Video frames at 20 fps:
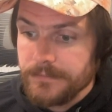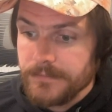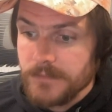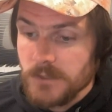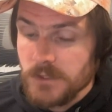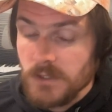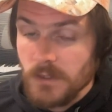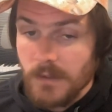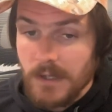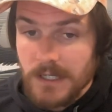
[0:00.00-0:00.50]

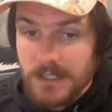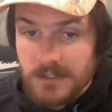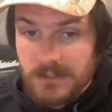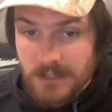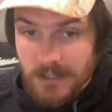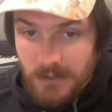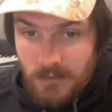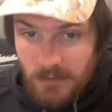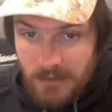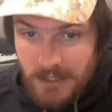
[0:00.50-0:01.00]
So I
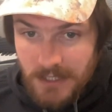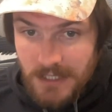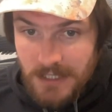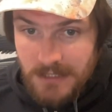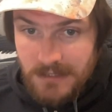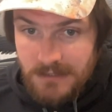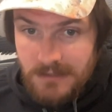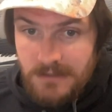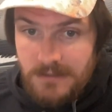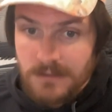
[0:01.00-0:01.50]
stuck with
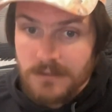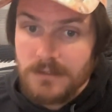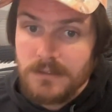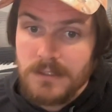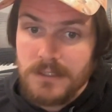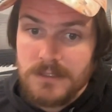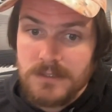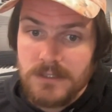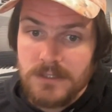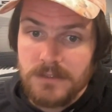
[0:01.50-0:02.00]
these
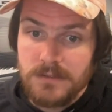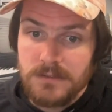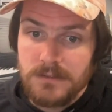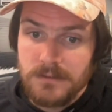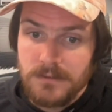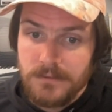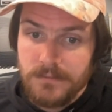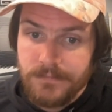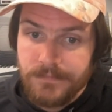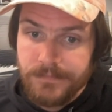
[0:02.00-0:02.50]

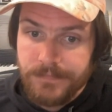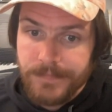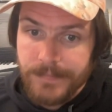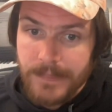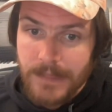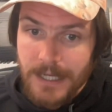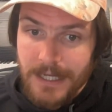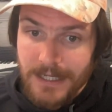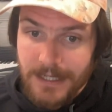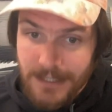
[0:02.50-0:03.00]
until
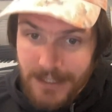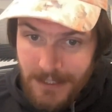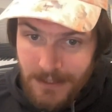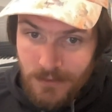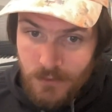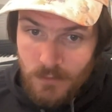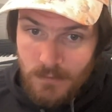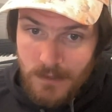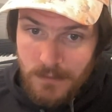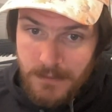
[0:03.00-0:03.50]
I could get
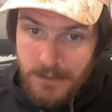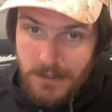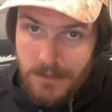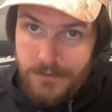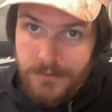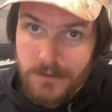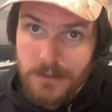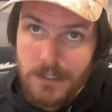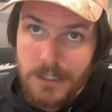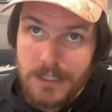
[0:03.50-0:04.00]
through my
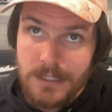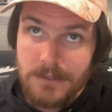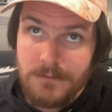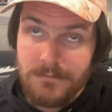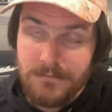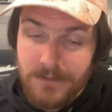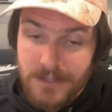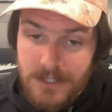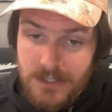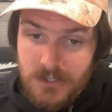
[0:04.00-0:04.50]
marathon, I could
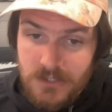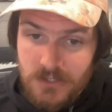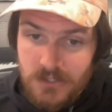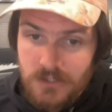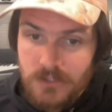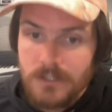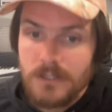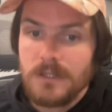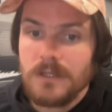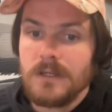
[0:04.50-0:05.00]

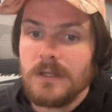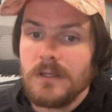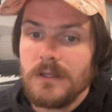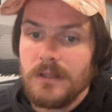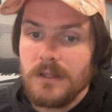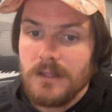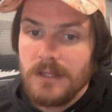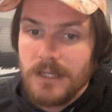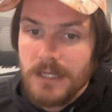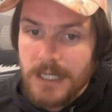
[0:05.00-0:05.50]
finish.
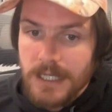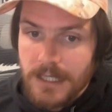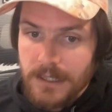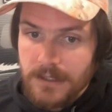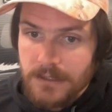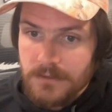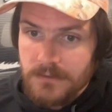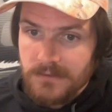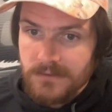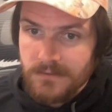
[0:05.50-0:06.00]

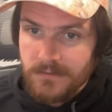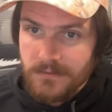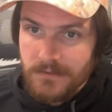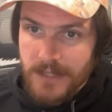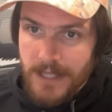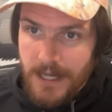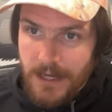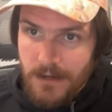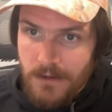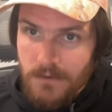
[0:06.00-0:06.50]
And
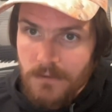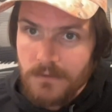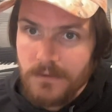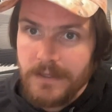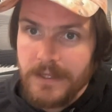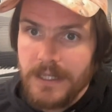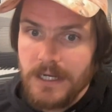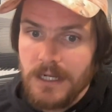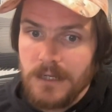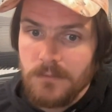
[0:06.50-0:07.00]
now
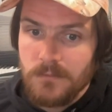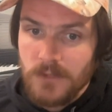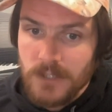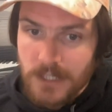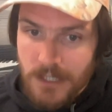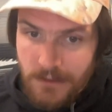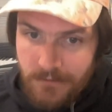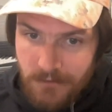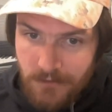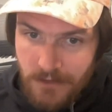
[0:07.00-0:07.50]
that I'm
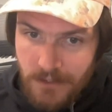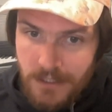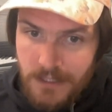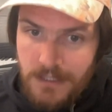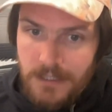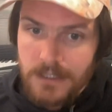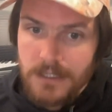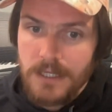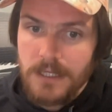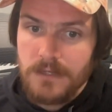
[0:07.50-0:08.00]

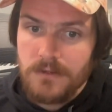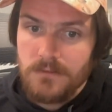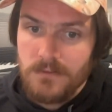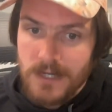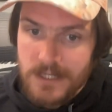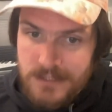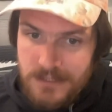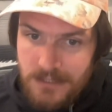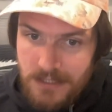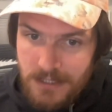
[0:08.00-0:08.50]
recovering and
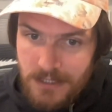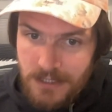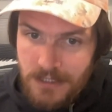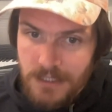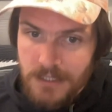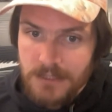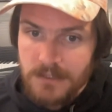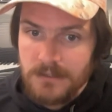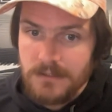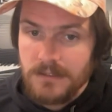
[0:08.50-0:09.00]
resting
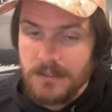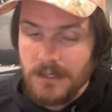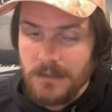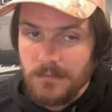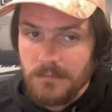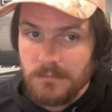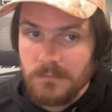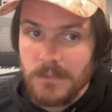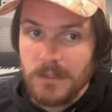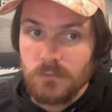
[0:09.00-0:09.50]
and
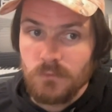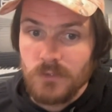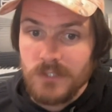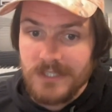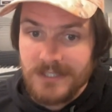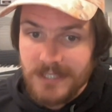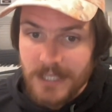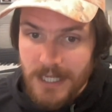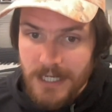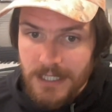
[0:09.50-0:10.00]

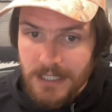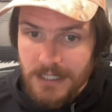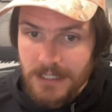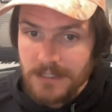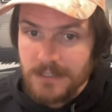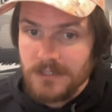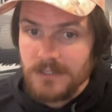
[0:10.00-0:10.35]
resetting and